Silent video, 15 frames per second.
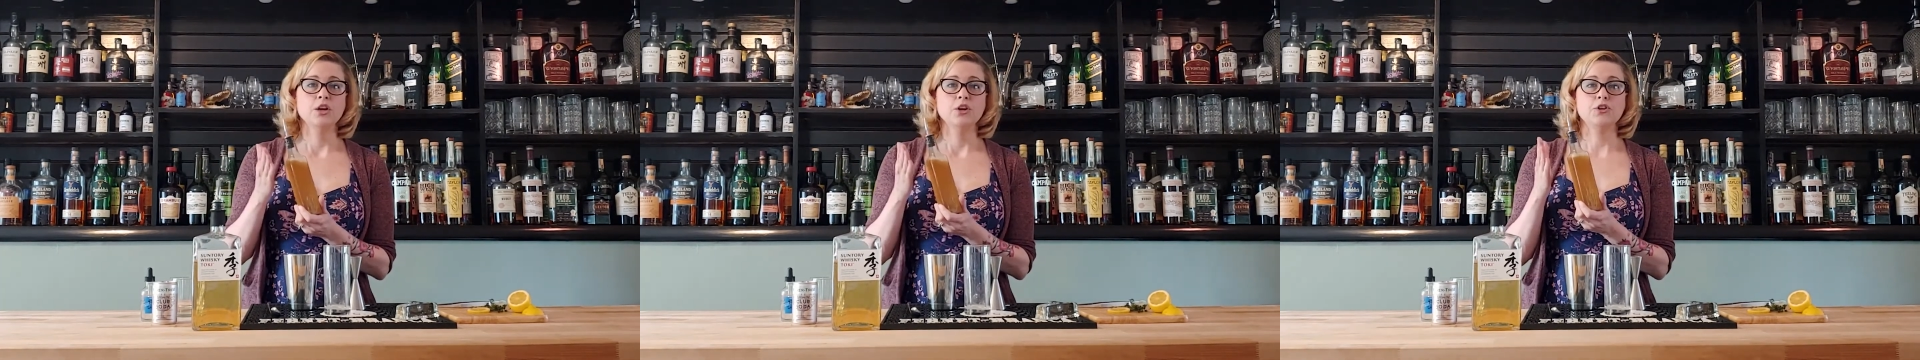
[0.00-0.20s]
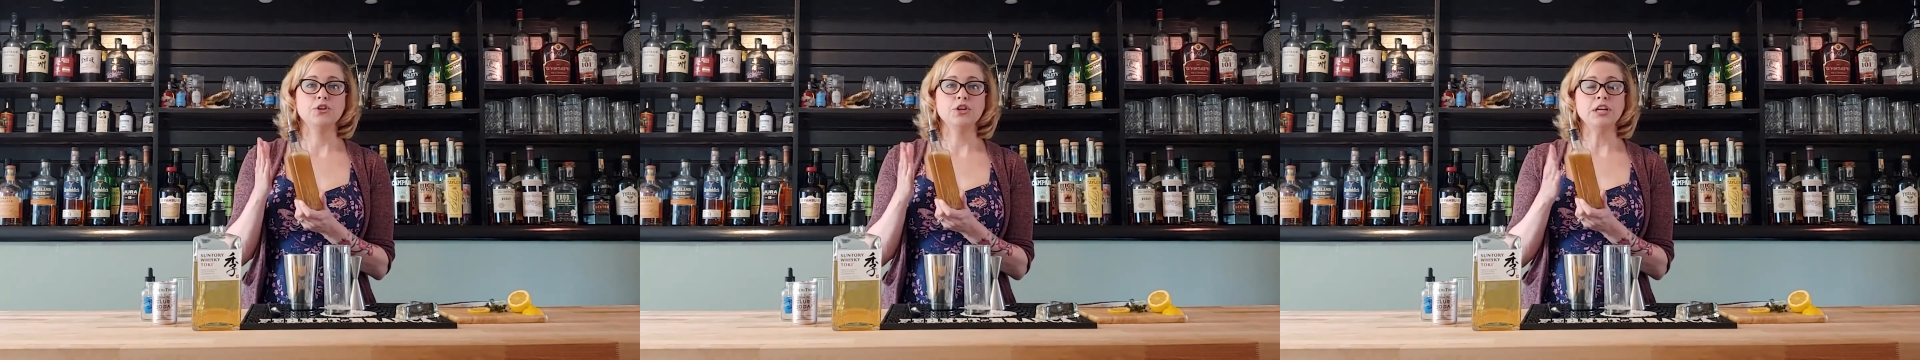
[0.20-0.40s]

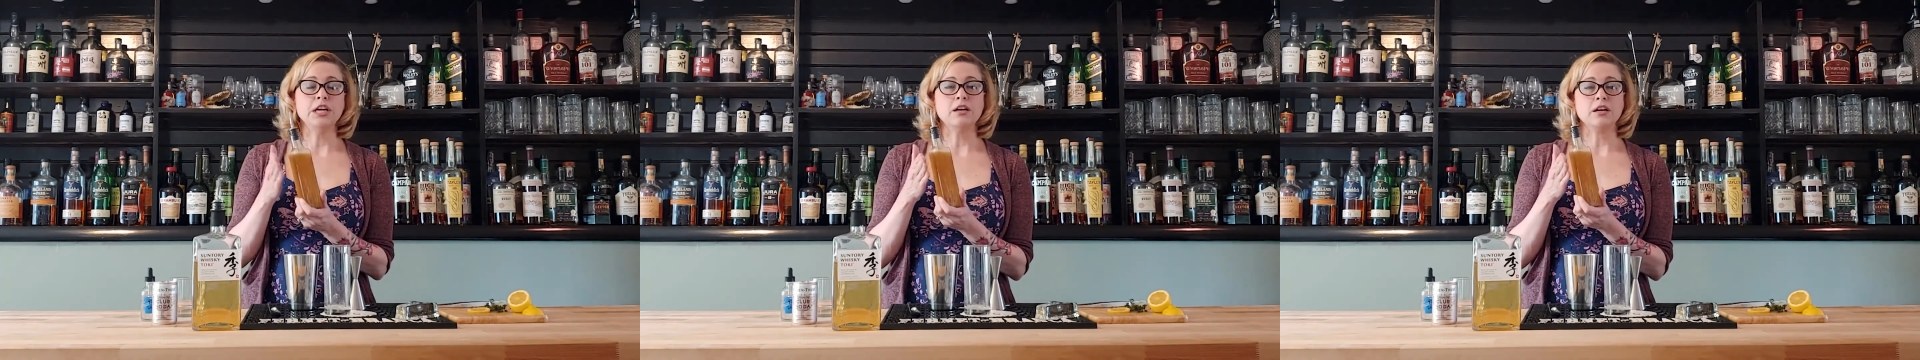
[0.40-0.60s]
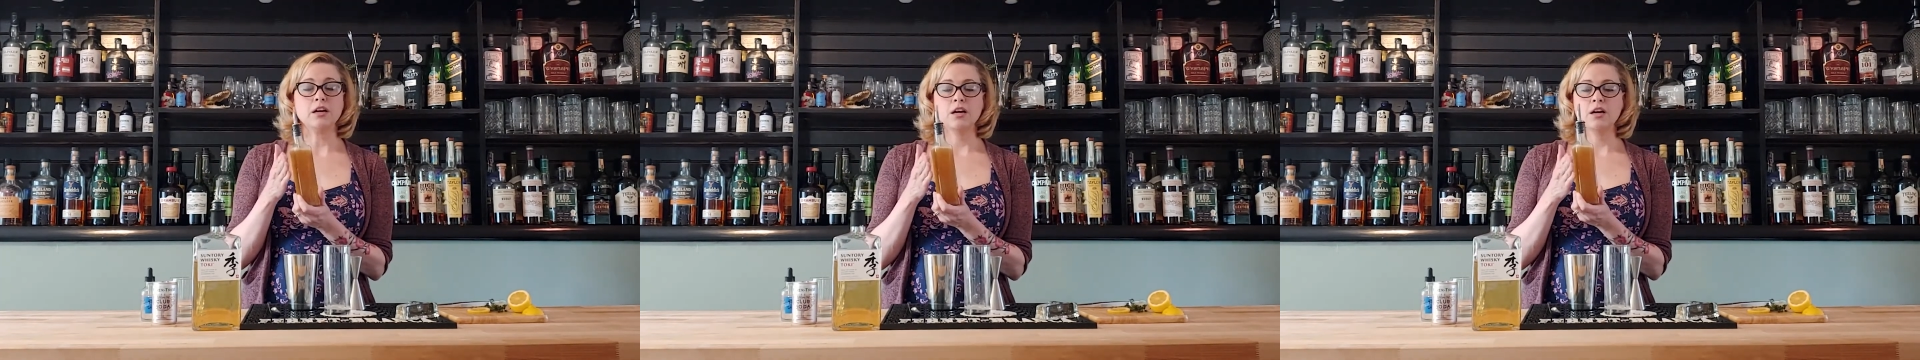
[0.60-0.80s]
You're going to need
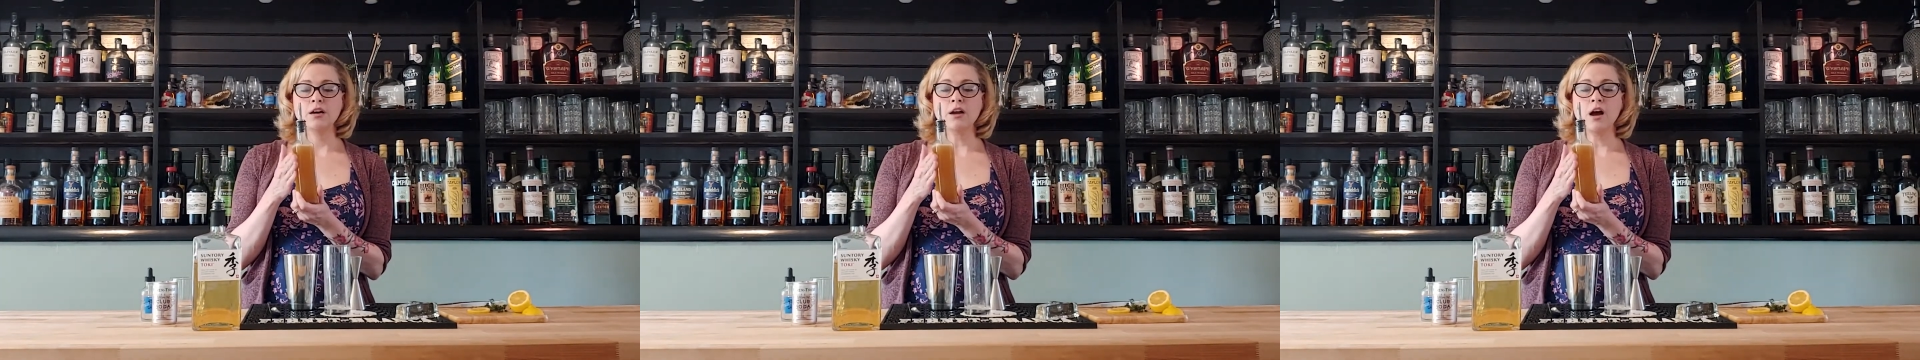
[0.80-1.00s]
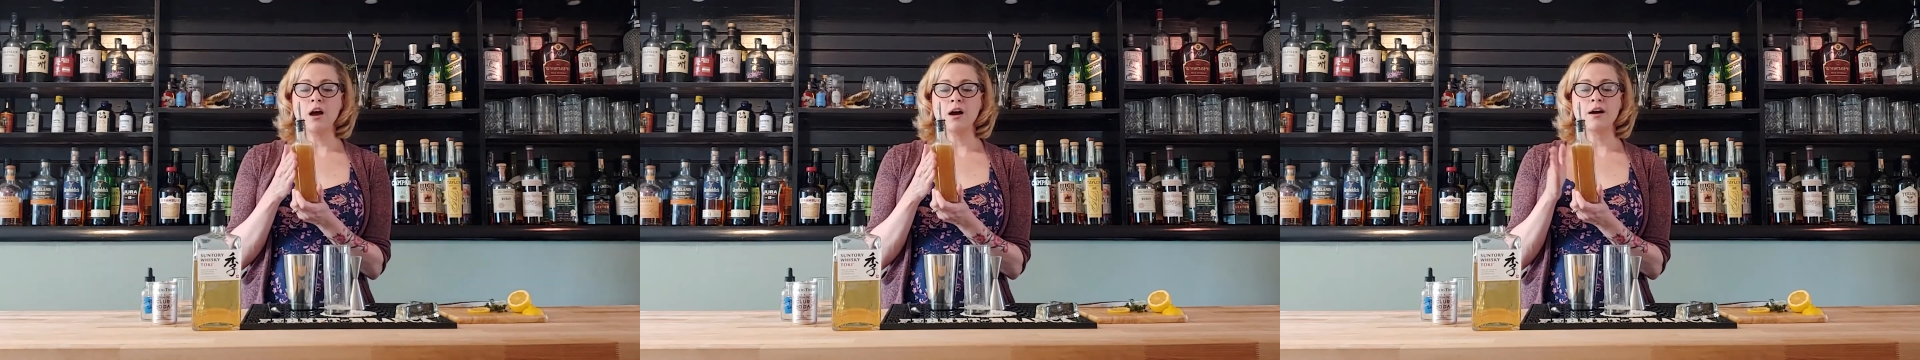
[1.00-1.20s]
a
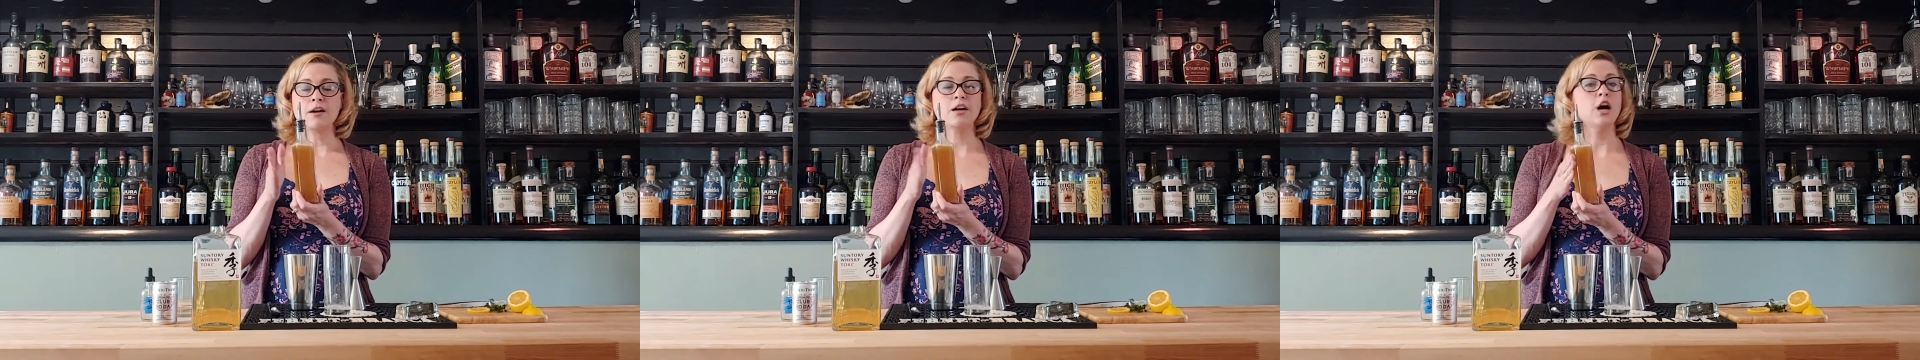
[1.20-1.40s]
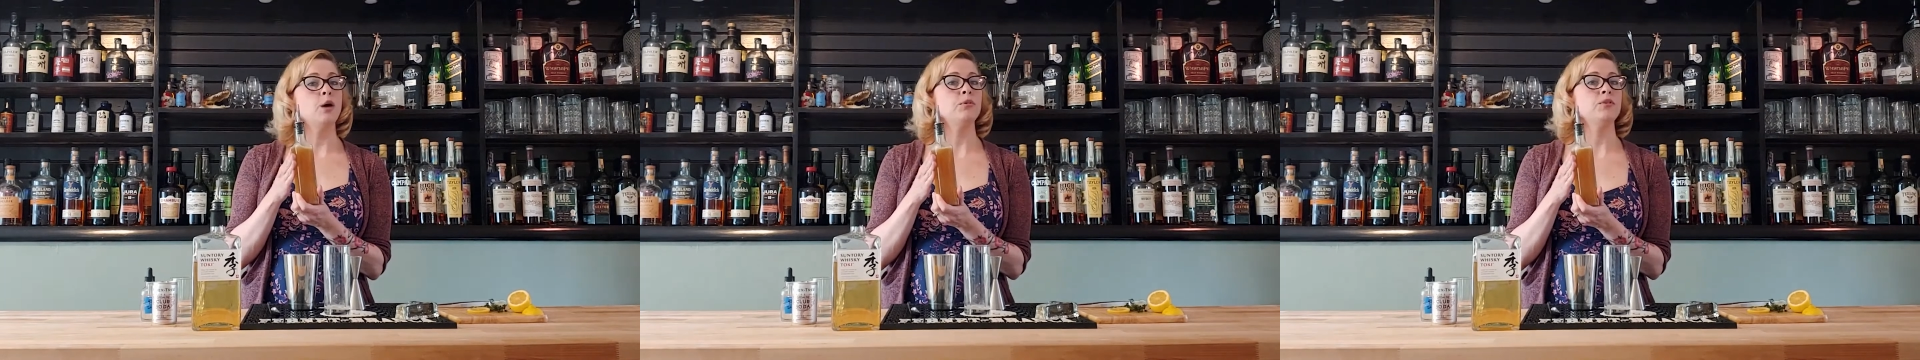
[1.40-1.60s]

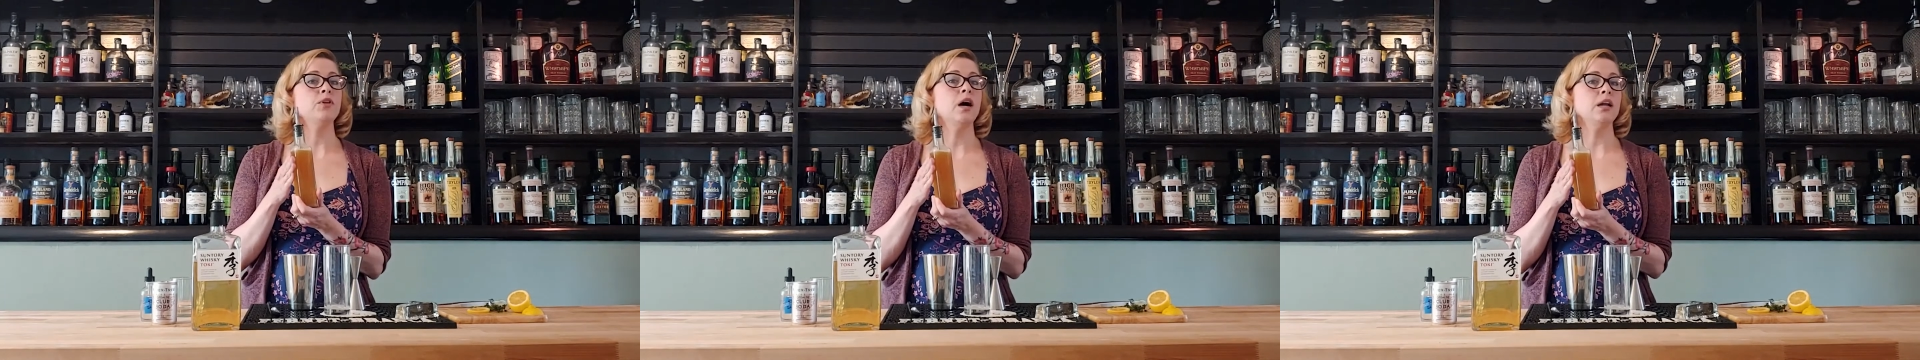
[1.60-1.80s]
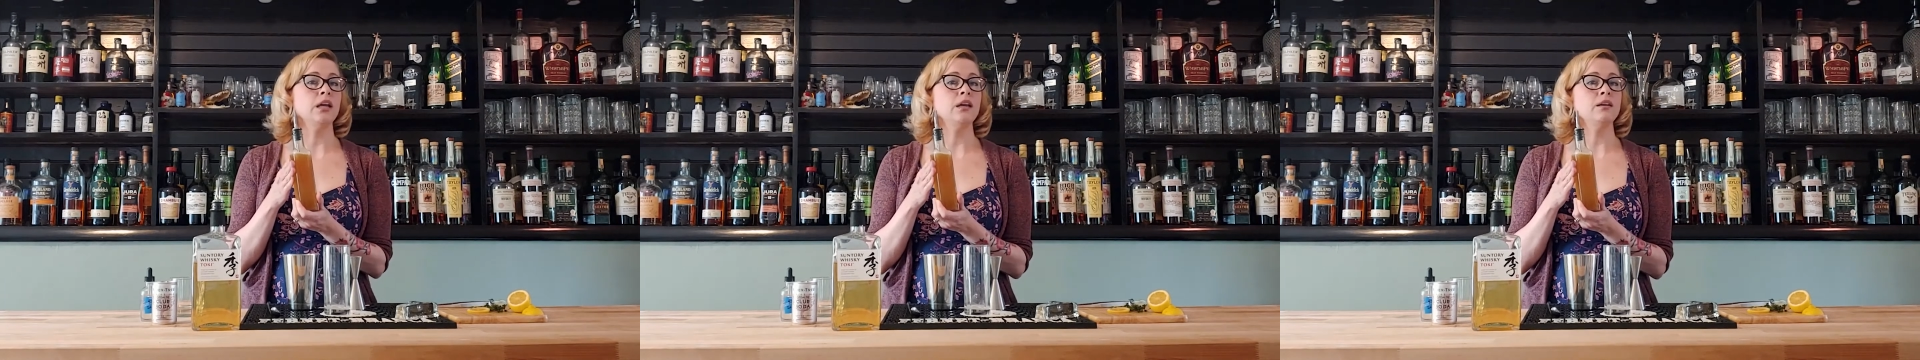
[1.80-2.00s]
cup of
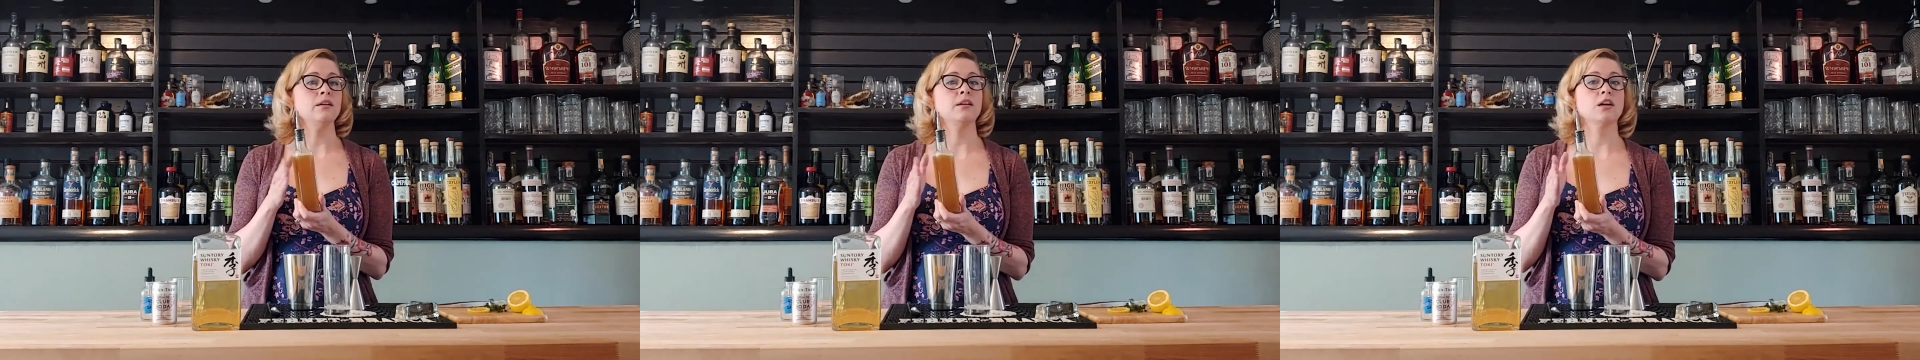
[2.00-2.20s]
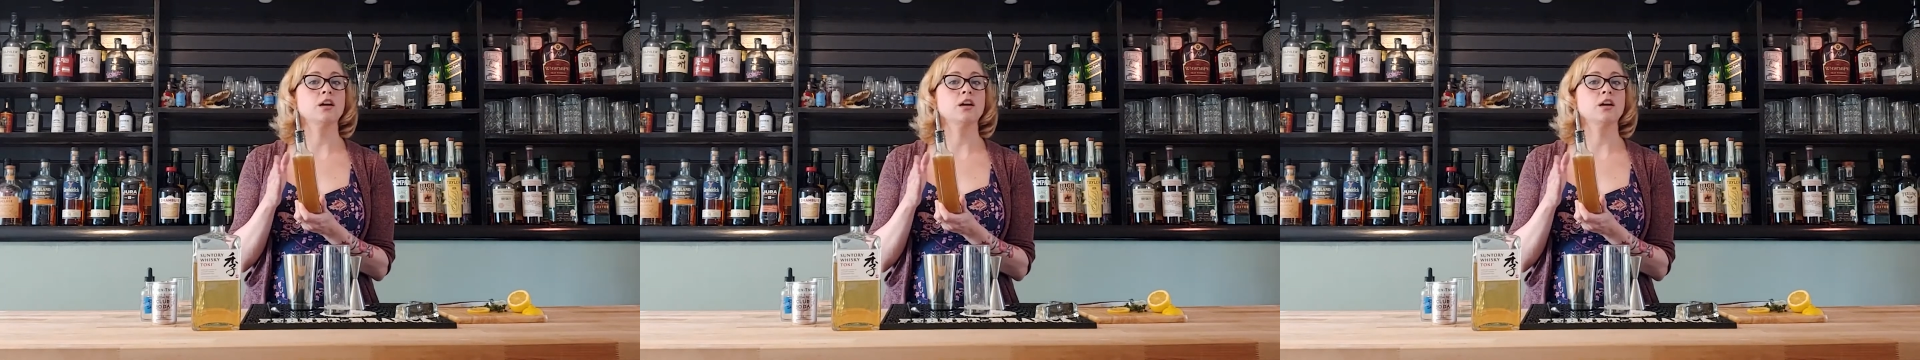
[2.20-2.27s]
honey and a